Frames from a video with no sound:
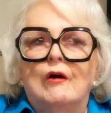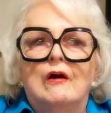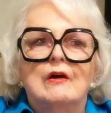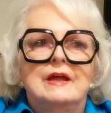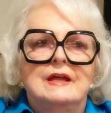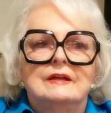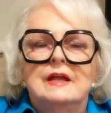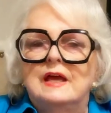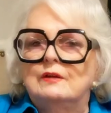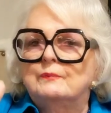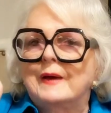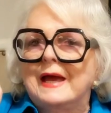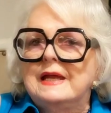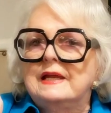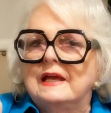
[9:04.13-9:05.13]
or
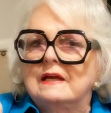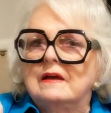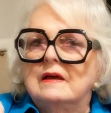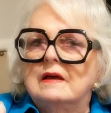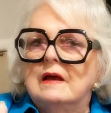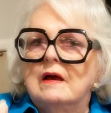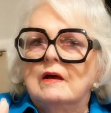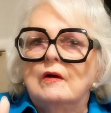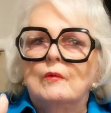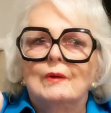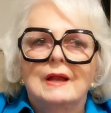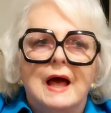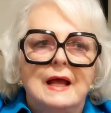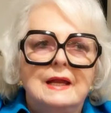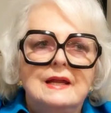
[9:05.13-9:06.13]
in painting.
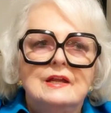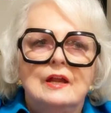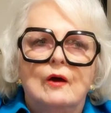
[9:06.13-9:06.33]
Well, I